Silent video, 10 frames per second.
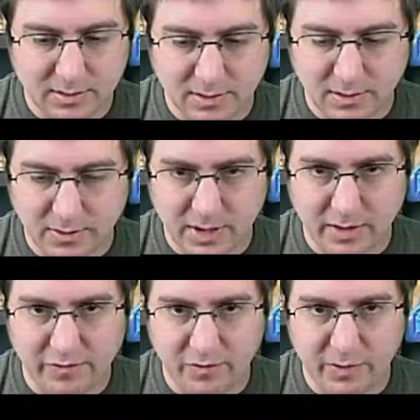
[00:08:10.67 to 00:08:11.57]
Okay,
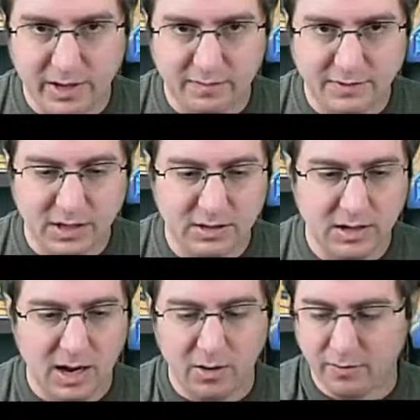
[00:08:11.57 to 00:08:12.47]
so we have done
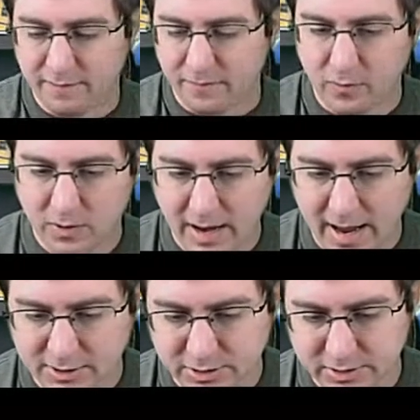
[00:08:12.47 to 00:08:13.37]
our 4
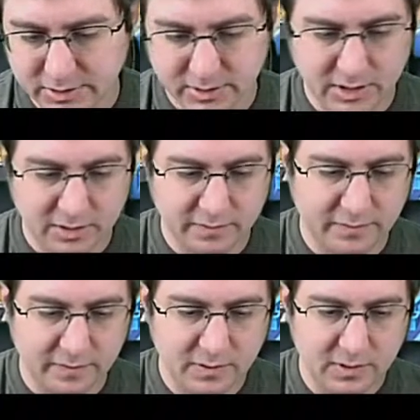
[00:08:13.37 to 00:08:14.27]
actions
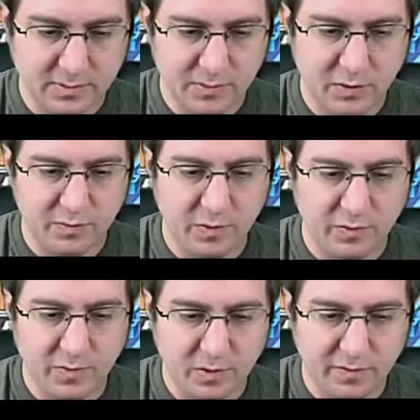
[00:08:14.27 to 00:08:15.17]
of move,
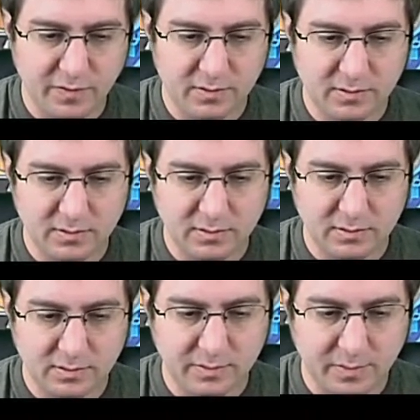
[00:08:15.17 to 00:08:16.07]
move, move,
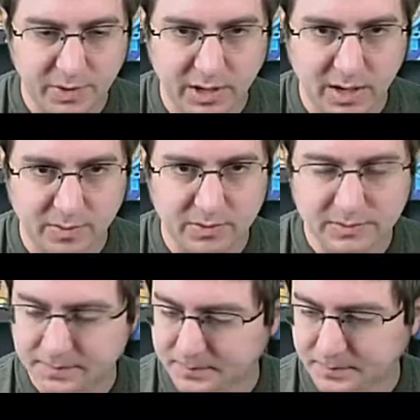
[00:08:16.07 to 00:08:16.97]
pick up.
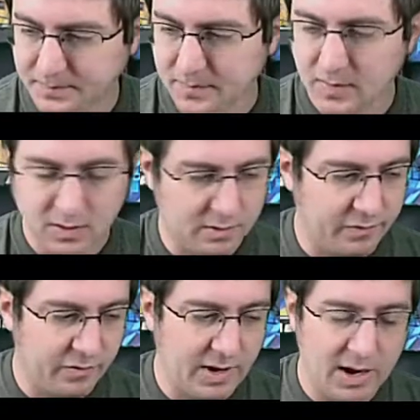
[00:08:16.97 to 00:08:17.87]

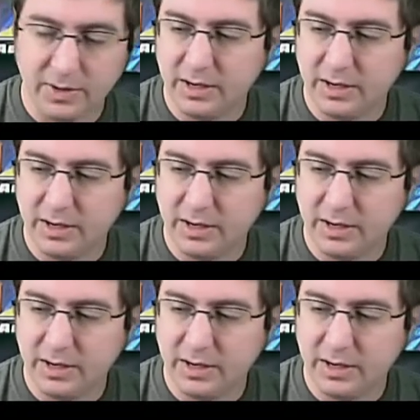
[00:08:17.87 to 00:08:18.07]
So now it